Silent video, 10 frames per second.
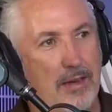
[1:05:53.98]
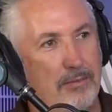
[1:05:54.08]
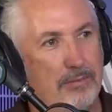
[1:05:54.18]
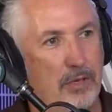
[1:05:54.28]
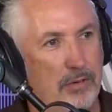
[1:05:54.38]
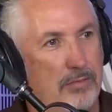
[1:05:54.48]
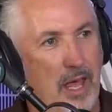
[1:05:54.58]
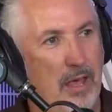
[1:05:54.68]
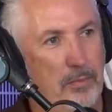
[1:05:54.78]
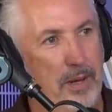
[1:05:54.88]
I'm doing
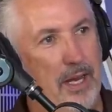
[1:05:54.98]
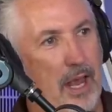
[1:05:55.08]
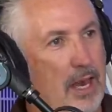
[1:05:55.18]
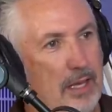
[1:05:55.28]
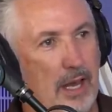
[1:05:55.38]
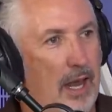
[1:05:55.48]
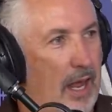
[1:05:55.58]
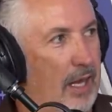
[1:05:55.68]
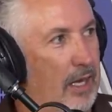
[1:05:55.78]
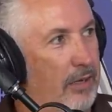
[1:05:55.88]
my opening night
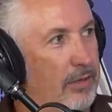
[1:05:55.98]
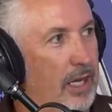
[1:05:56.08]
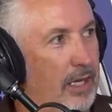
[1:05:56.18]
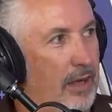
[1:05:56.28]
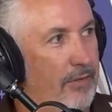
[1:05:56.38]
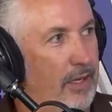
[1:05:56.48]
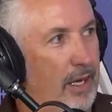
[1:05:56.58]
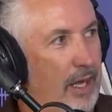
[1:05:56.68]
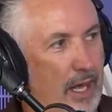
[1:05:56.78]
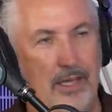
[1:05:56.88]
tonight. He goes, I'd love you
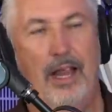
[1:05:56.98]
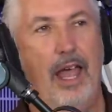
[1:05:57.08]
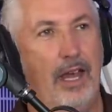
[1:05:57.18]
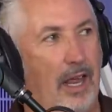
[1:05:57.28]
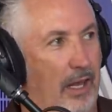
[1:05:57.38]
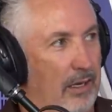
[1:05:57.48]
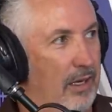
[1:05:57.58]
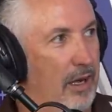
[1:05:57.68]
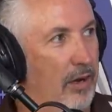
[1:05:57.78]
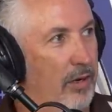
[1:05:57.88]
to headline it,
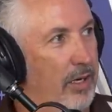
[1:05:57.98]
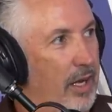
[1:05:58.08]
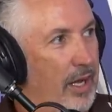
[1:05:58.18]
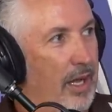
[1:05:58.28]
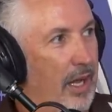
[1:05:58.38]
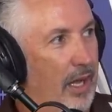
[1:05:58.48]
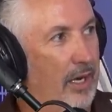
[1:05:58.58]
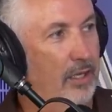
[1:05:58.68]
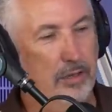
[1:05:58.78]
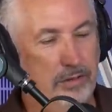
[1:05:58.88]
you know. And
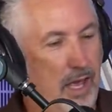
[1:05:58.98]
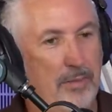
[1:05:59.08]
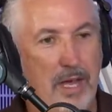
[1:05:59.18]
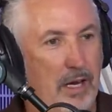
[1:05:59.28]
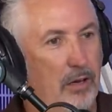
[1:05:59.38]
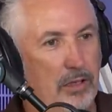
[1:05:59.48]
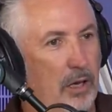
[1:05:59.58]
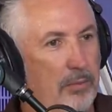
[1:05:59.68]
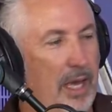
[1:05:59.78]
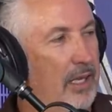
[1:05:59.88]
I go, yeah, man, I'll
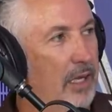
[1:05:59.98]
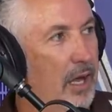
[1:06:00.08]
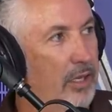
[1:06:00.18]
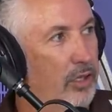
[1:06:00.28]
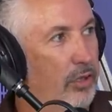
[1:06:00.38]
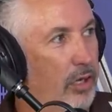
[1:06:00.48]
come headline your